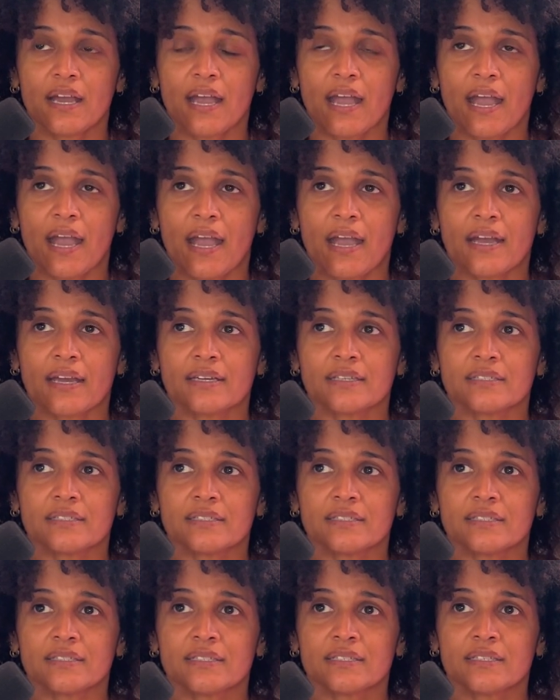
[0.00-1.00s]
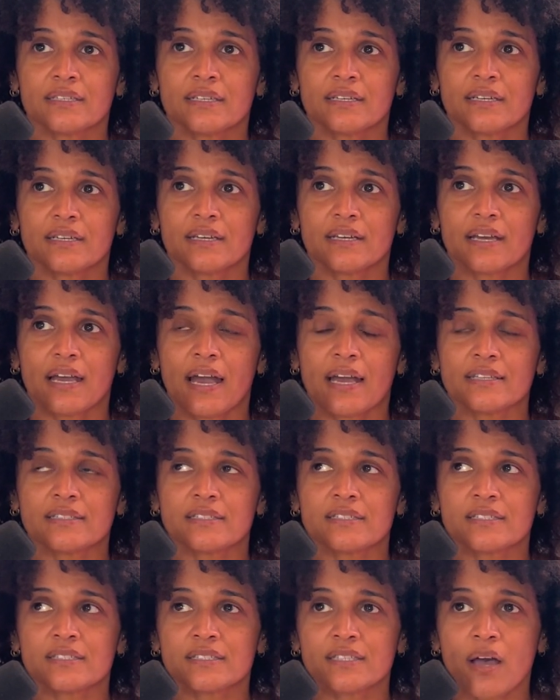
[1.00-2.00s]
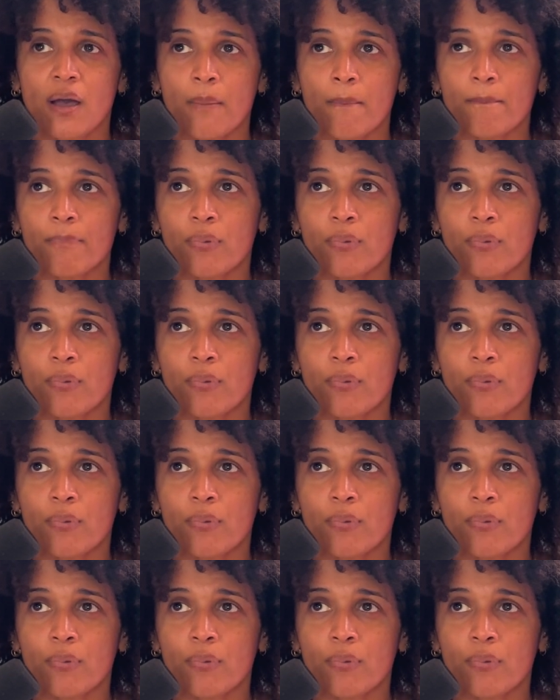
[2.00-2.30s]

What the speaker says: And at some